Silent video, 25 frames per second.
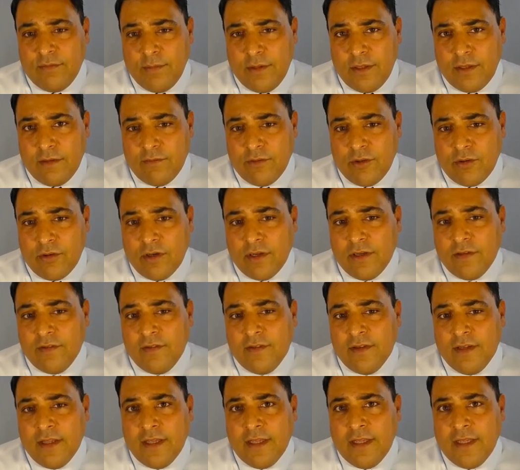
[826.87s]
of neurons.
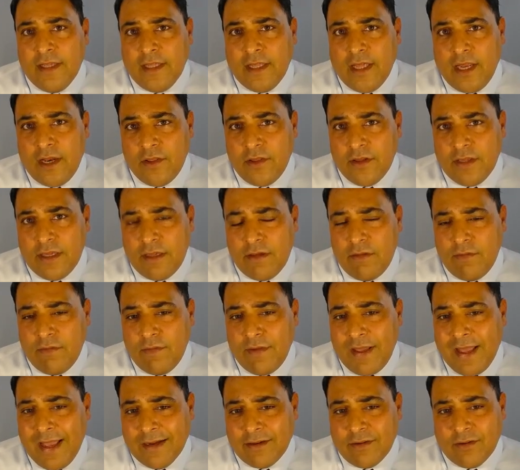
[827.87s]
Another key
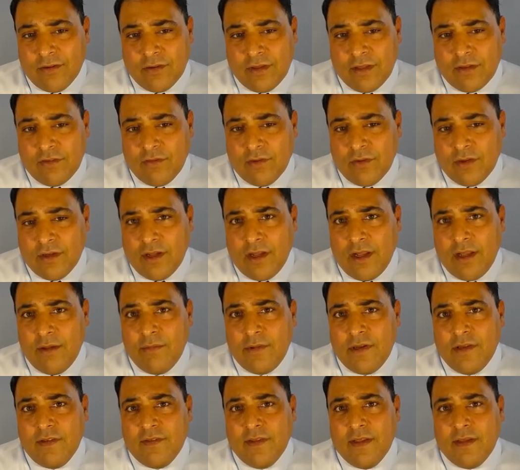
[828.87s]
factor that's very
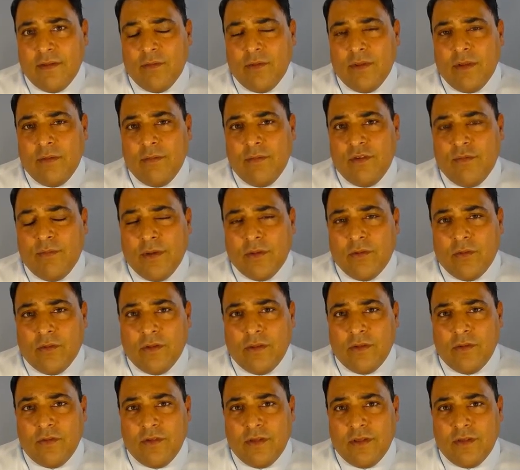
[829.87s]
common is that when these
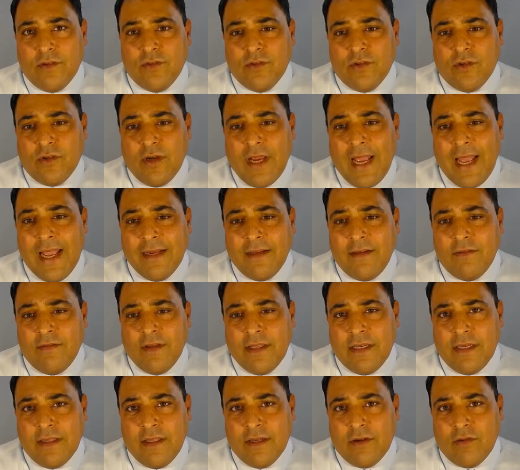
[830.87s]
microglial cells are
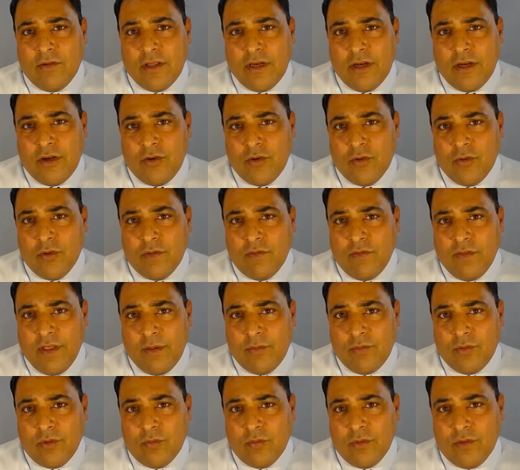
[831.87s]
activated, they create a
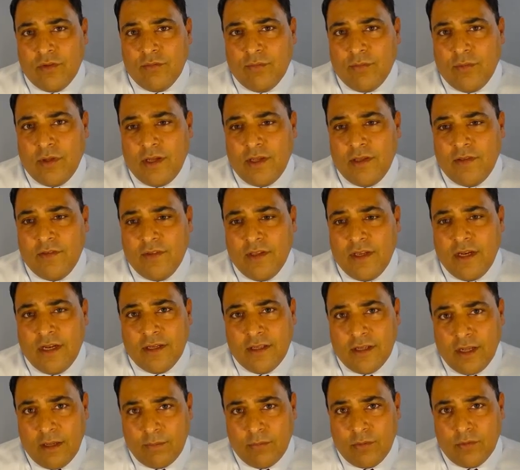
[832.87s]
neuroinflammatory response and
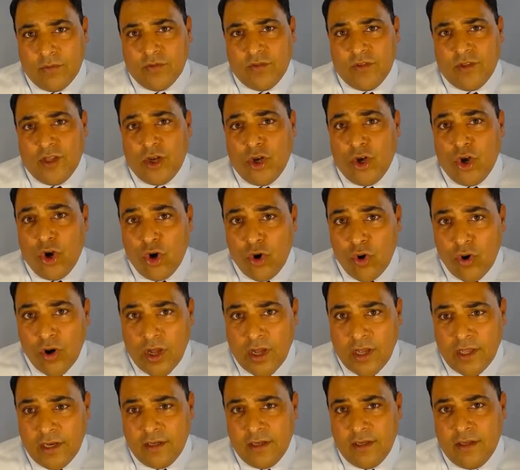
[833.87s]
uncouples the
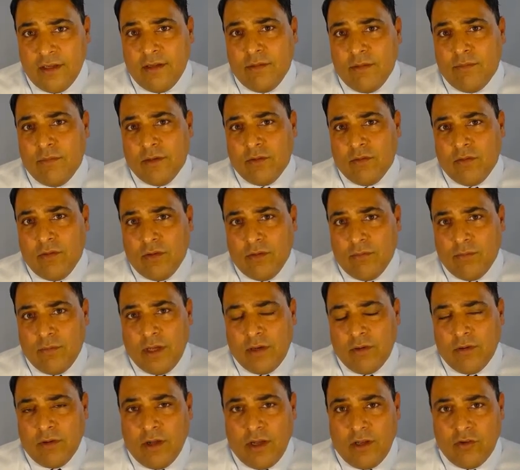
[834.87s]
neuron,
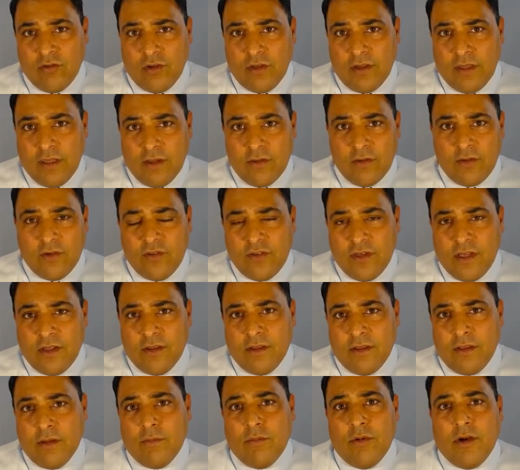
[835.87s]
mitochondria, the other cell
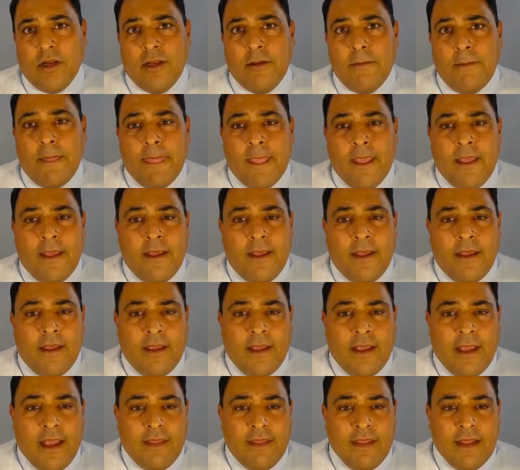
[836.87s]
in the brain,
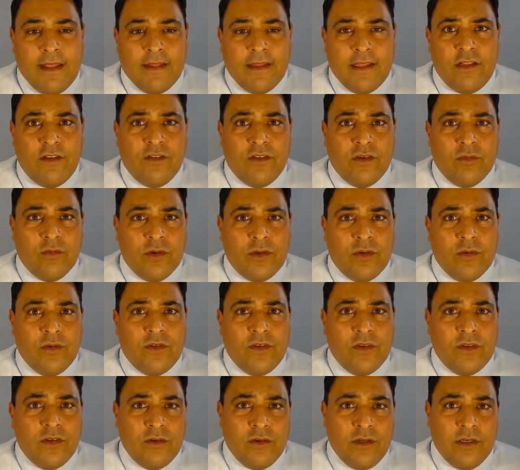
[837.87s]
and that leads to
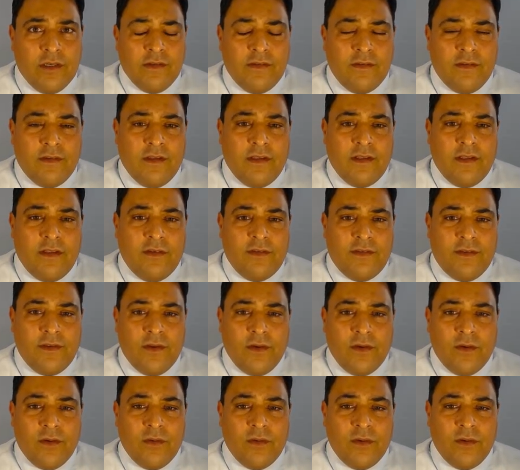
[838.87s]
reduced endurance.
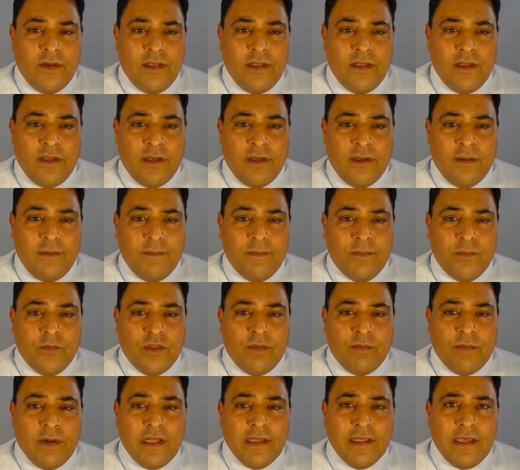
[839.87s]
So
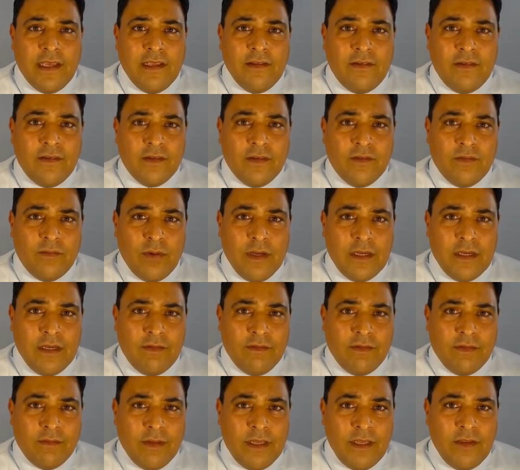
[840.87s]
with mild cases of brain
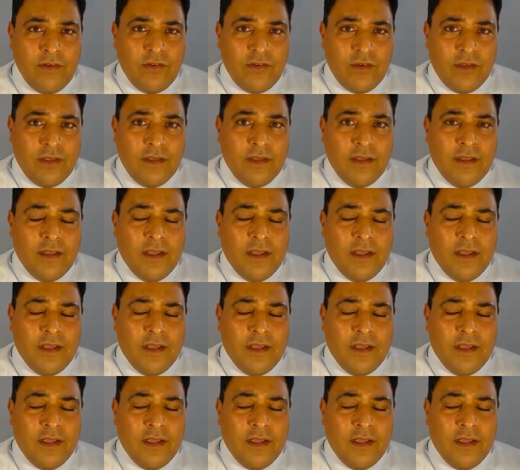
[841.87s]
inflammation,